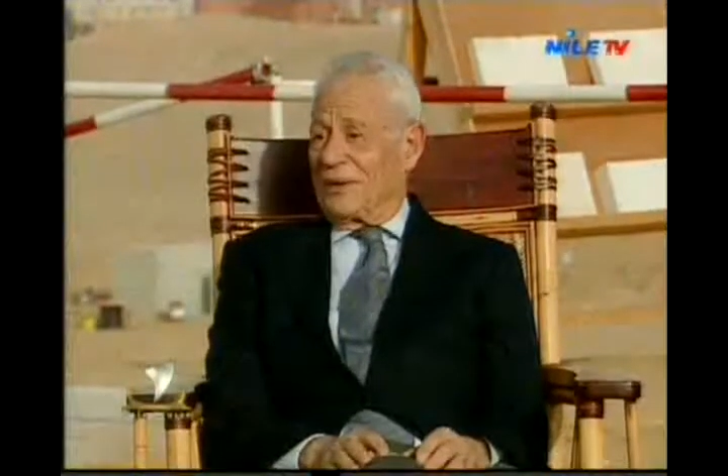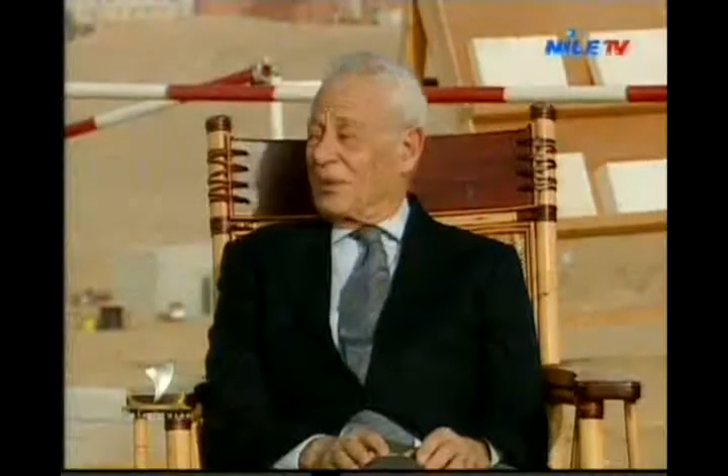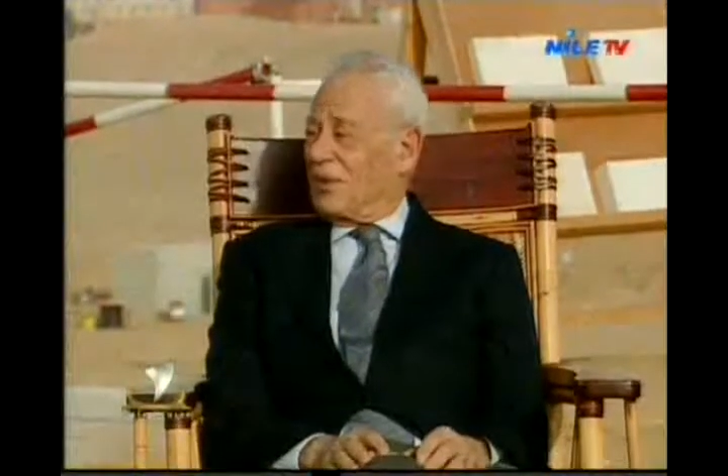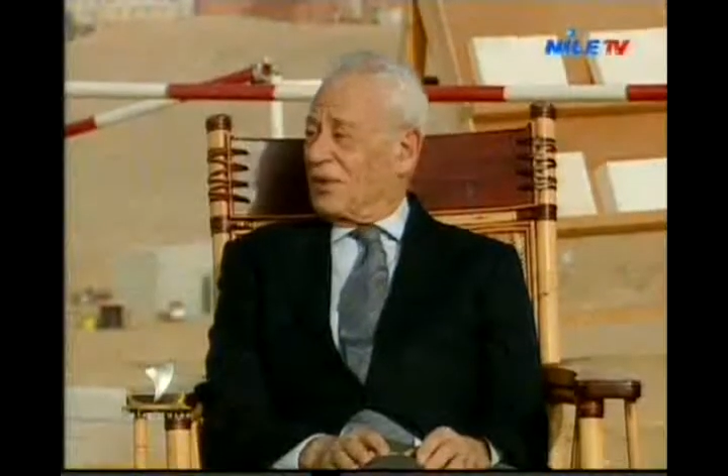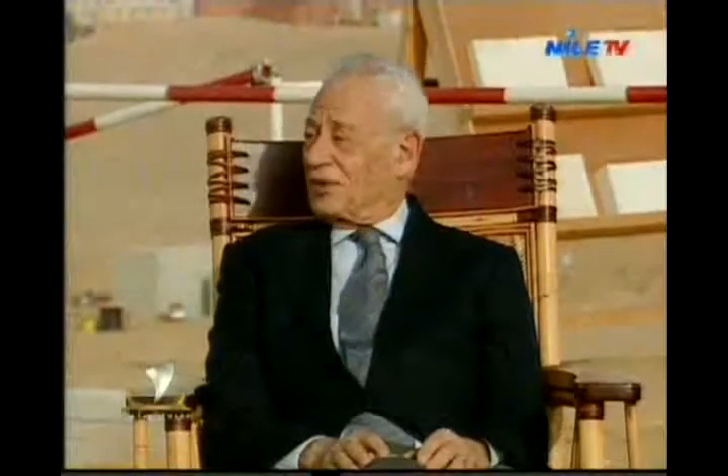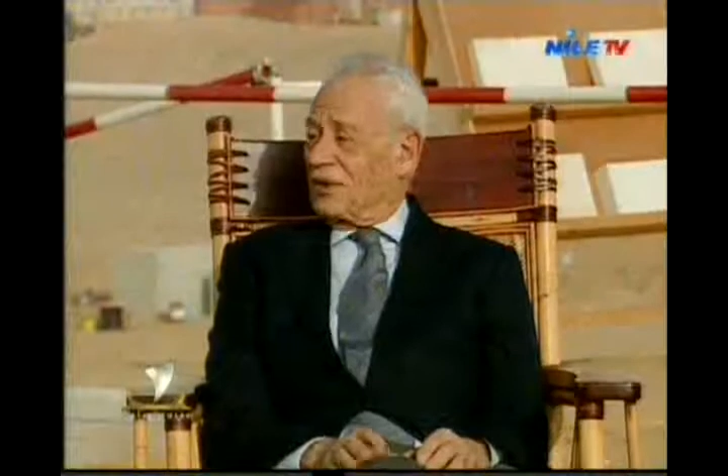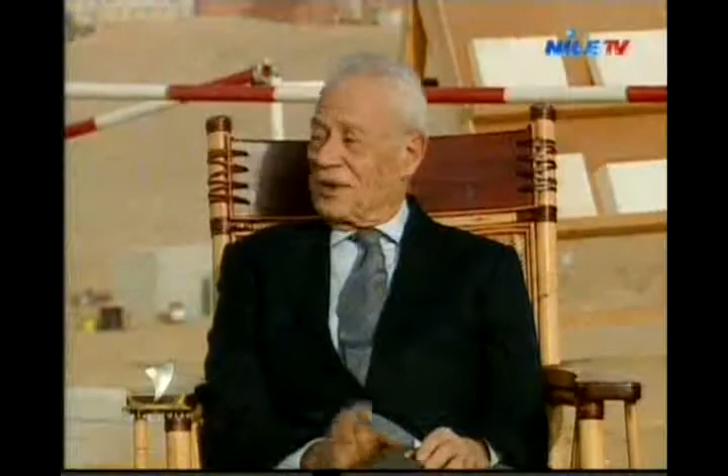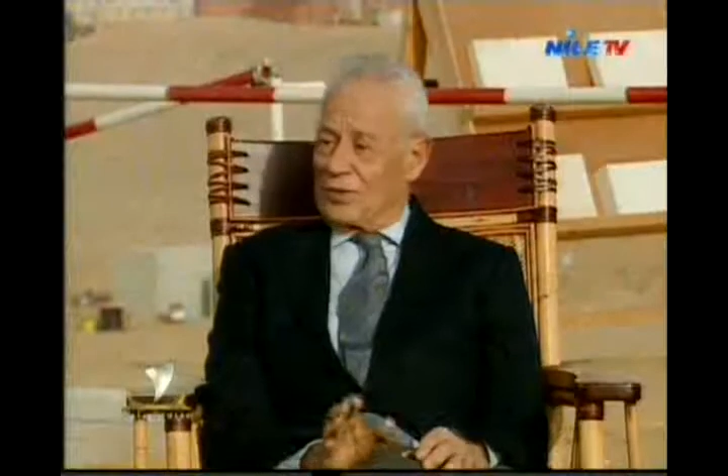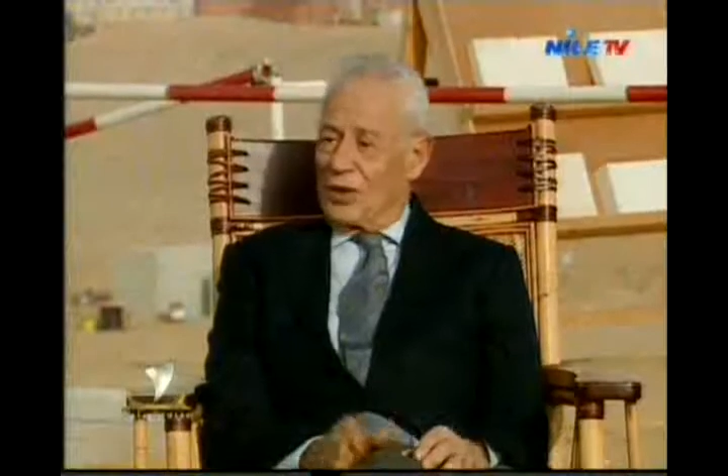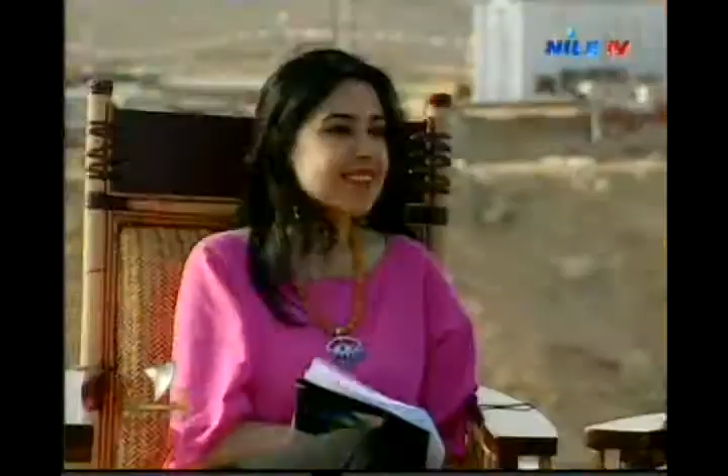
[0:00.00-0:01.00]
because it
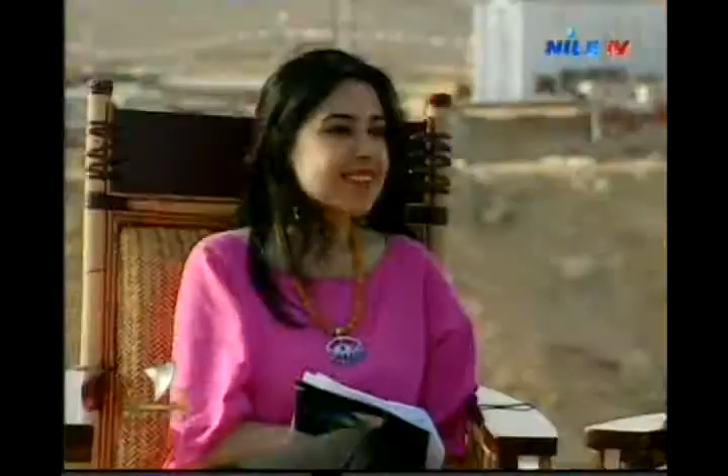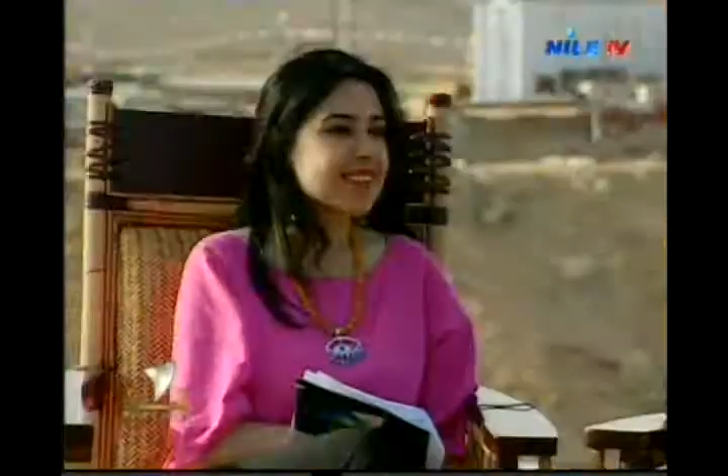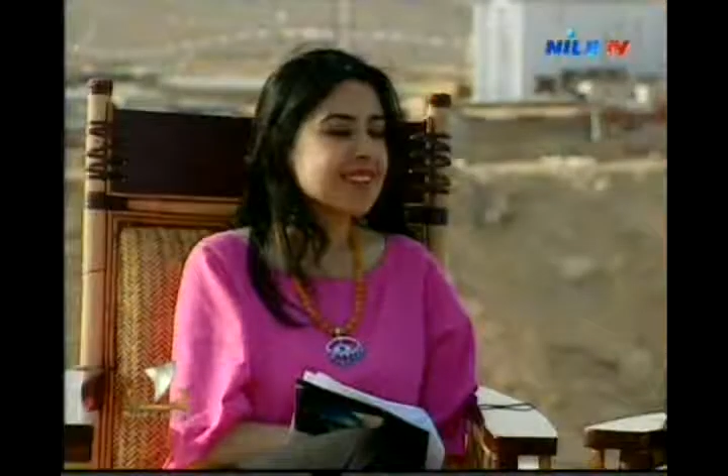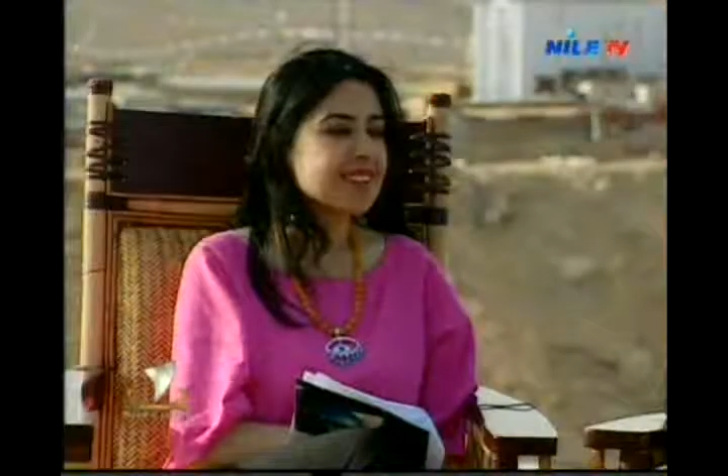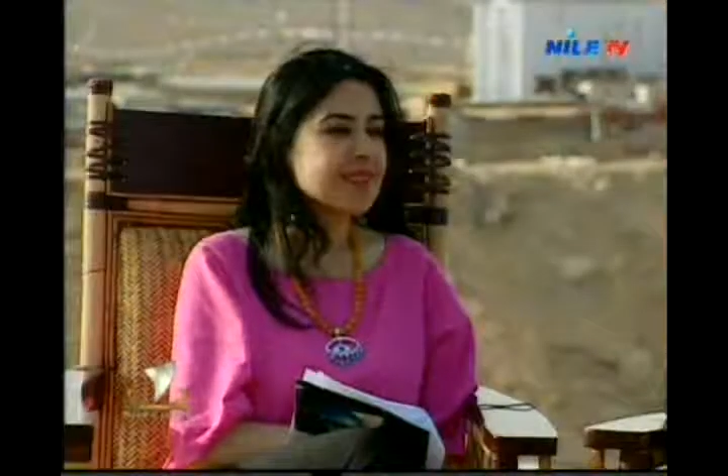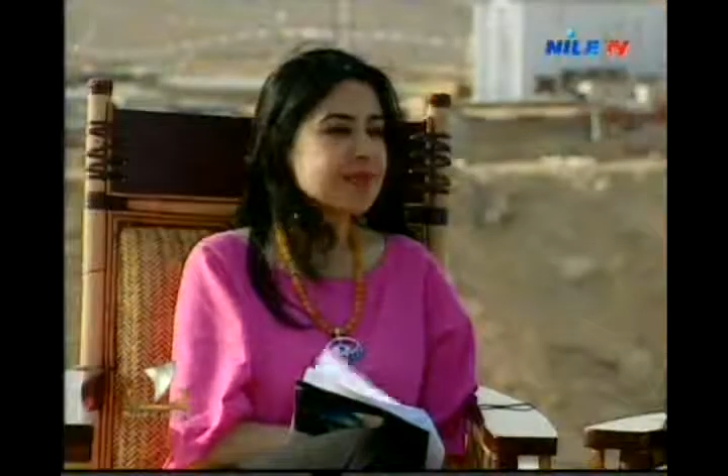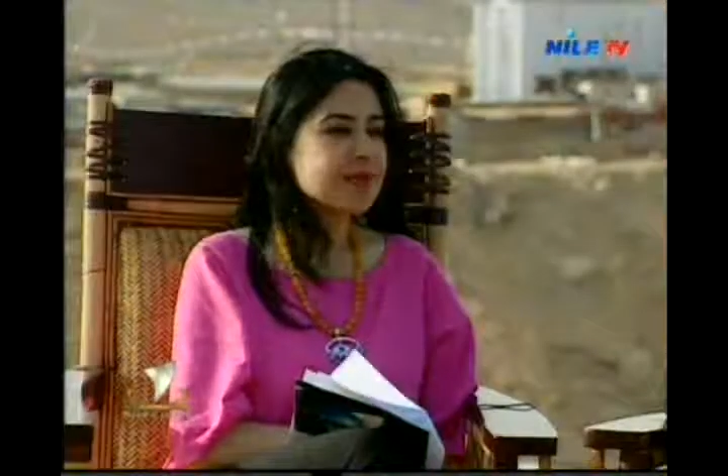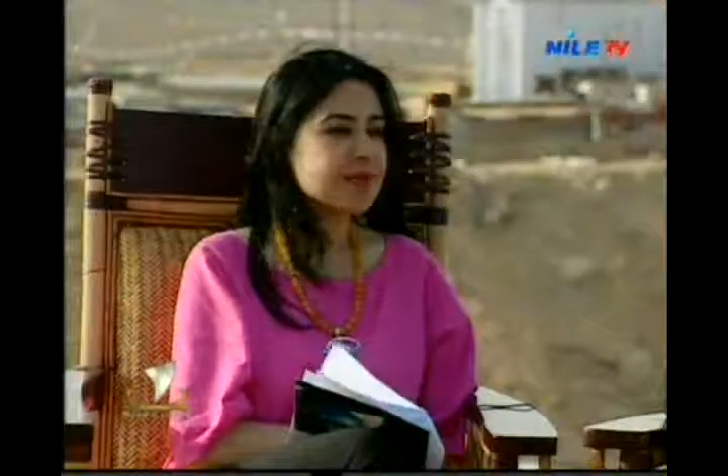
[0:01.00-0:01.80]
has not been done